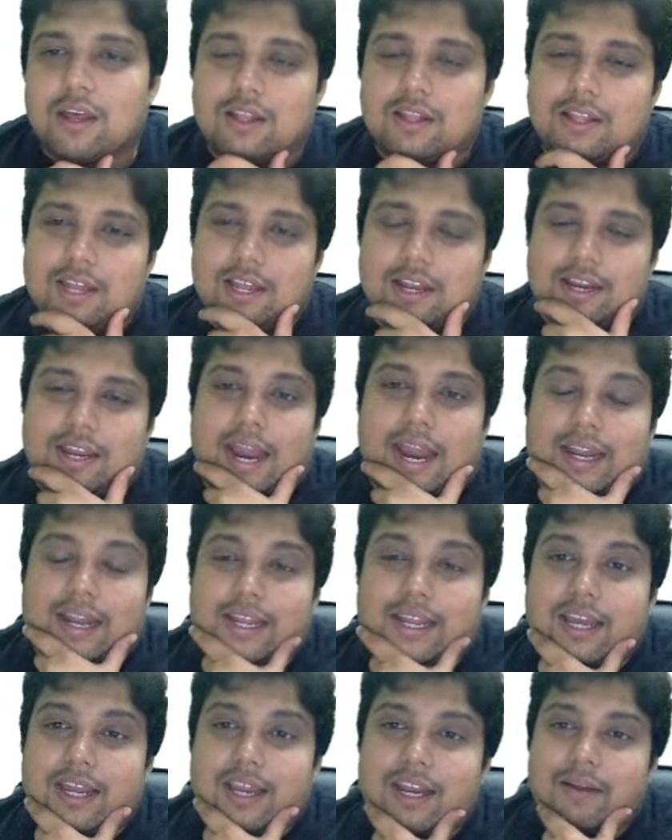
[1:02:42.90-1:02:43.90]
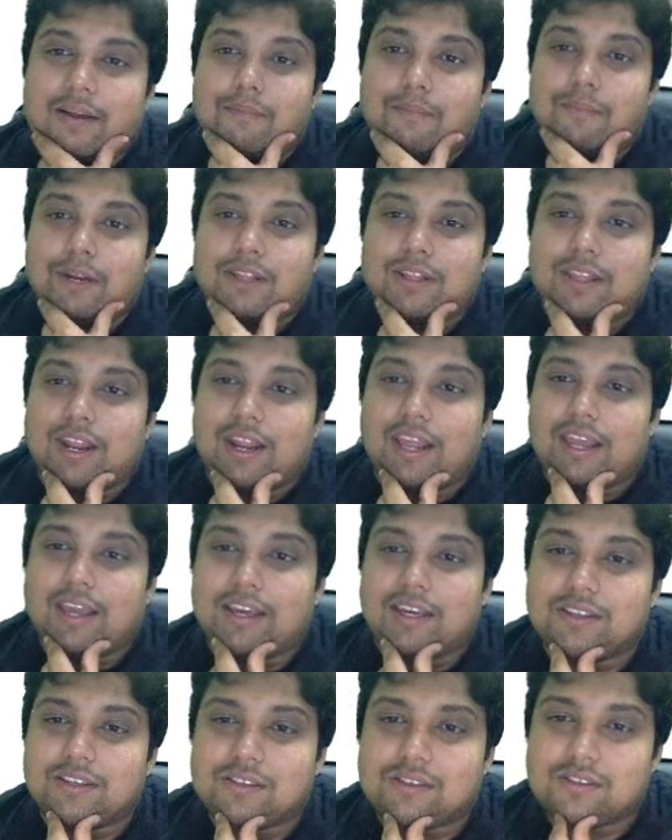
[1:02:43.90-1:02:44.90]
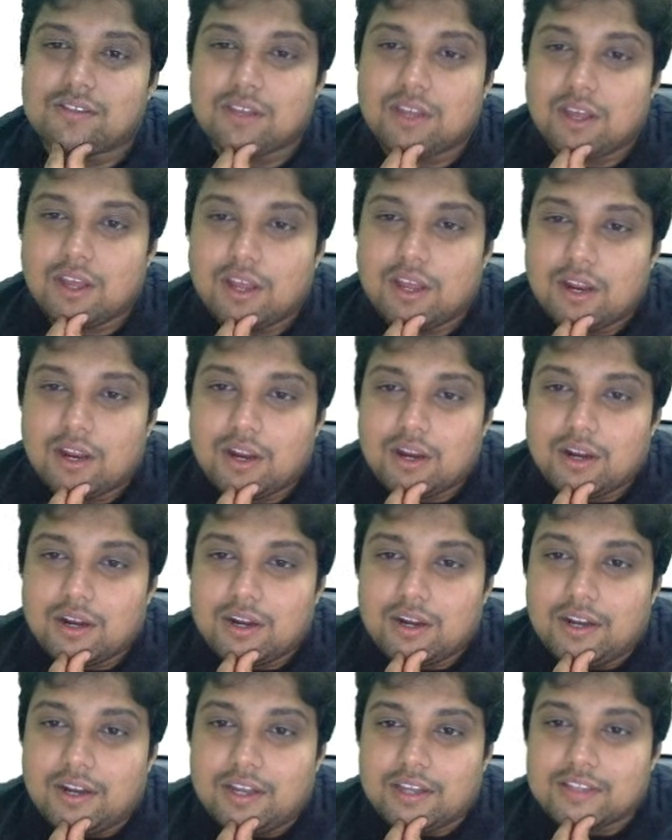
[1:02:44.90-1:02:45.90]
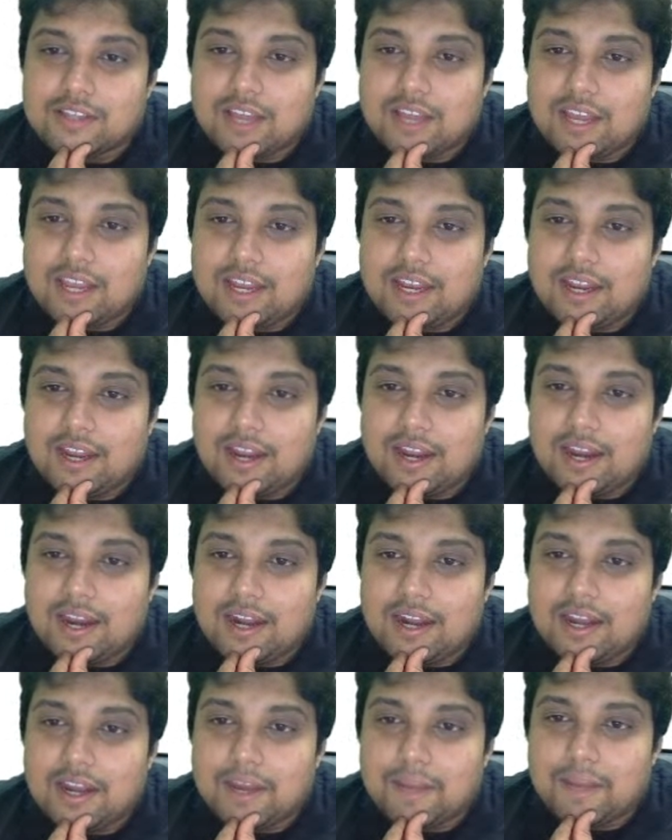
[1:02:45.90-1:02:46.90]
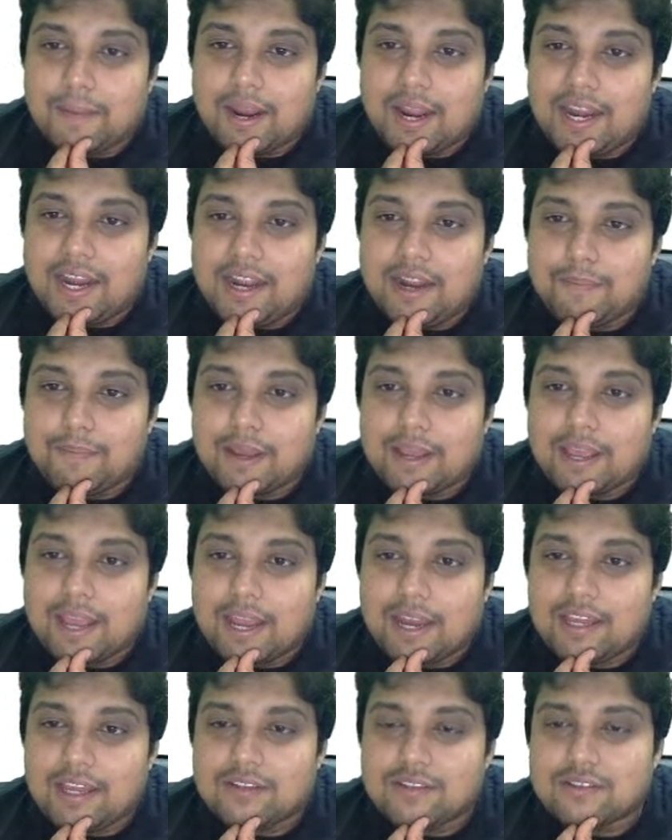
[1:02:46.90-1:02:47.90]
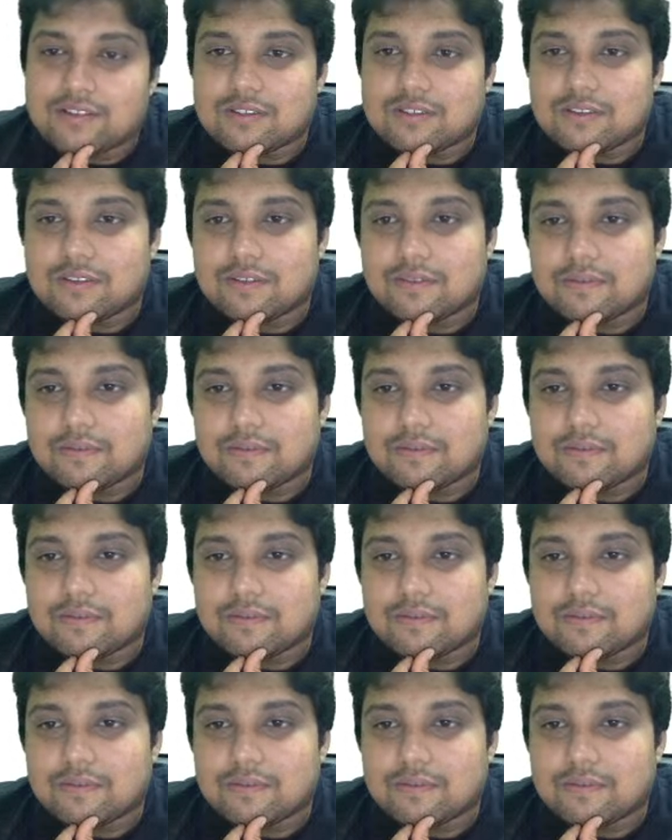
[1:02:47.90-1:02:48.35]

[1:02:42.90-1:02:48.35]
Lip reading: Then category number 3 is design and applied mechanics.